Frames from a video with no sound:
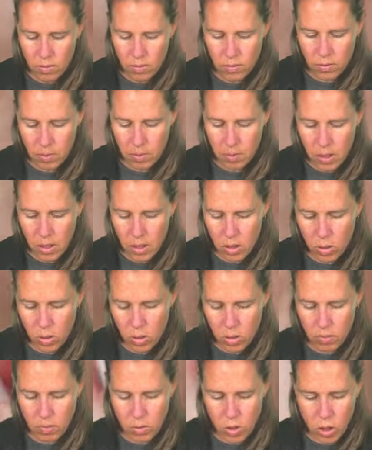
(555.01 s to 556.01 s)
flipping
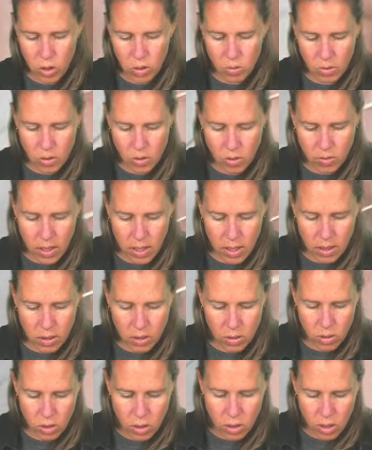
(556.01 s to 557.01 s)
your domes
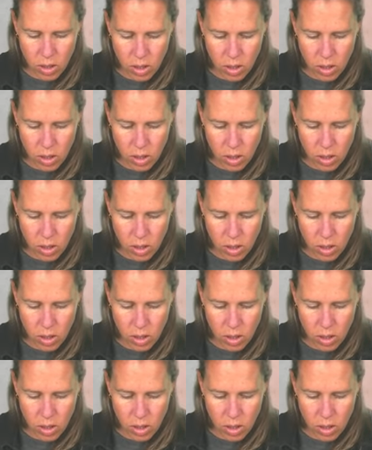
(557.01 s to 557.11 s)
around,